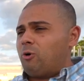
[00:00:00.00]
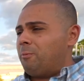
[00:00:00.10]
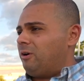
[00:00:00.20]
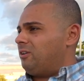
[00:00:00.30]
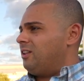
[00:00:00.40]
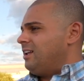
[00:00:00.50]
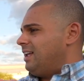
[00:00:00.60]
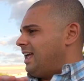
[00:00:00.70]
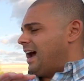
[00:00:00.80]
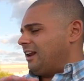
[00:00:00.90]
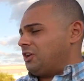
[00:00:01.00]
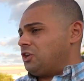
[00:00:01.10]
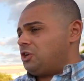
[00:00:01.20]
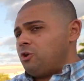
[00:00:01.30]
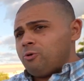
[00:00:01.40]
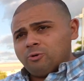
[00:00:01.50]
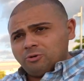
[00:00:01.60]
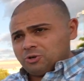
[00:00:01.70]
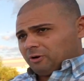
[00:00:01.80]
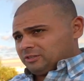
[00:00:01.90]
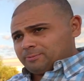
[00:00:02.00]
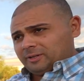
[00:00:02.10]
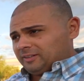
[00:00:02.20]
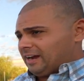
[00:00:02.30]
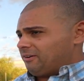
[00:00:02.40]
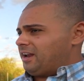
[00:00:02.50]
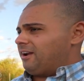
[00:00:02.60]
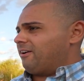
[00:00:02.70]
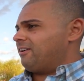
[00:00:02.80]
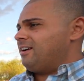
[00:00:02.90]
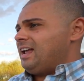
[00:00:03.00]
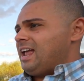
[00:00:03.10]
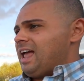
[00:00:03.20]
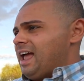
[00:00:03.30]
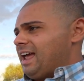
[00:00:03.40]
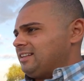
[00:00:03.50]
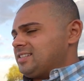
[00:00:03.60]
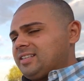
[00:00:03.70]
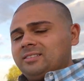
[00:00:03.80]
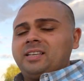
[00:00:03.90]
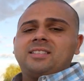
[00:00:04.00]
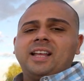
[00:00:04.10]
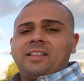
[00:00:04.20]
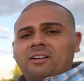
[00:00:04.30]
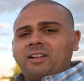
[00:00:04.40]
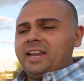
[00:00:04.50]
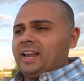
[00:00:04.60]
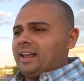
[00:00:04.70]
Mobil had a huge oil spill down here, and still to this day, they're cleaning